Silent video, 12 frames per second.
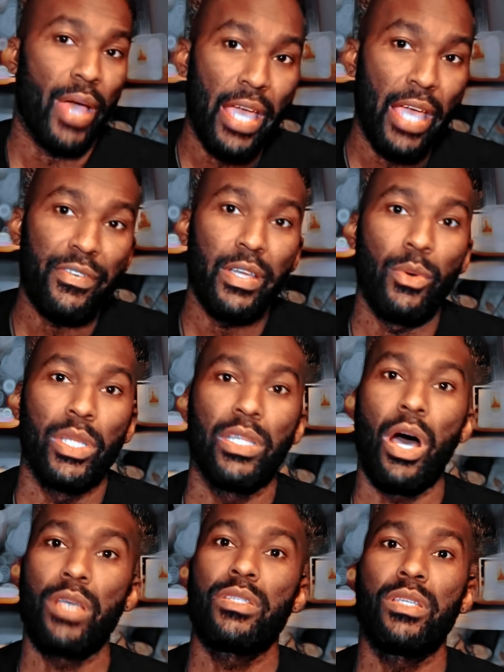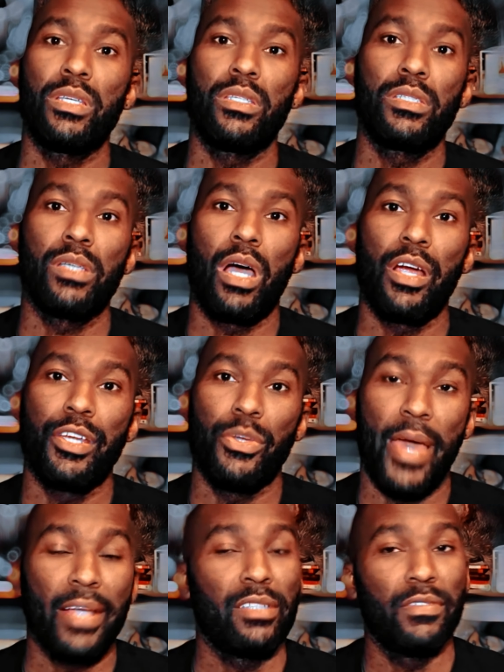you angry? What losses are
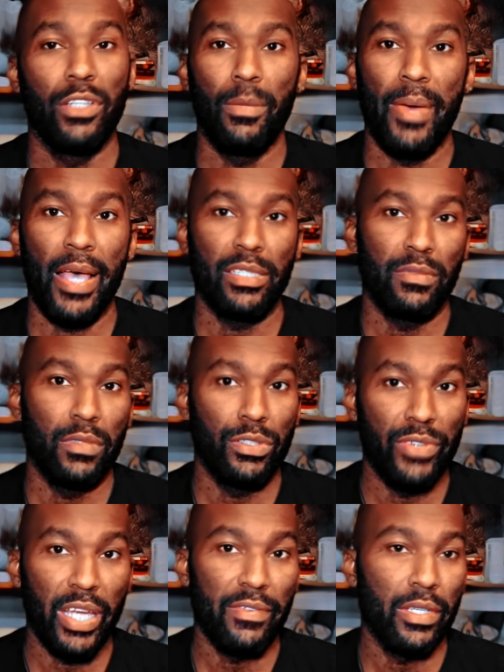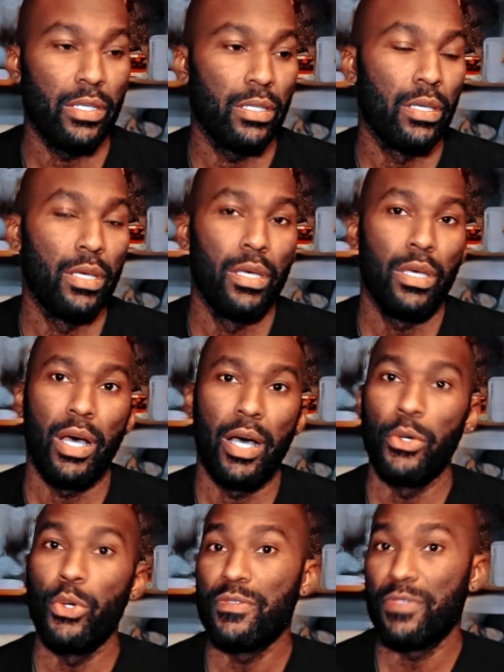you actively or passively grieving?
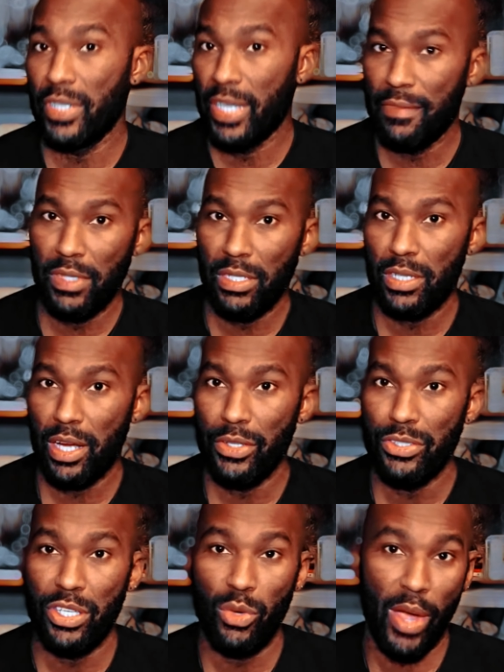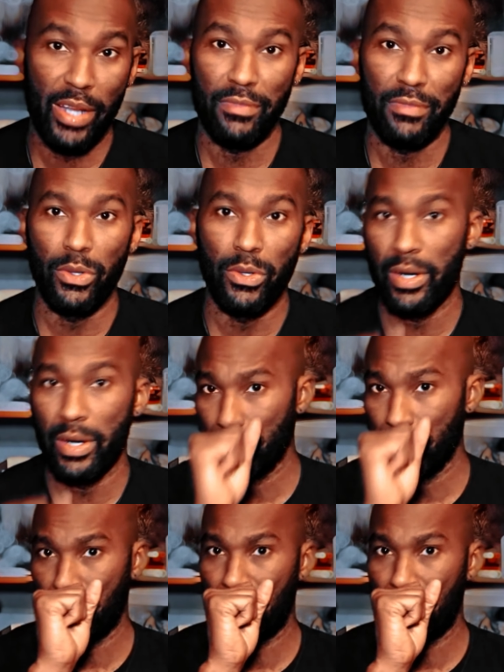Whose forgiveness are you still waiting for?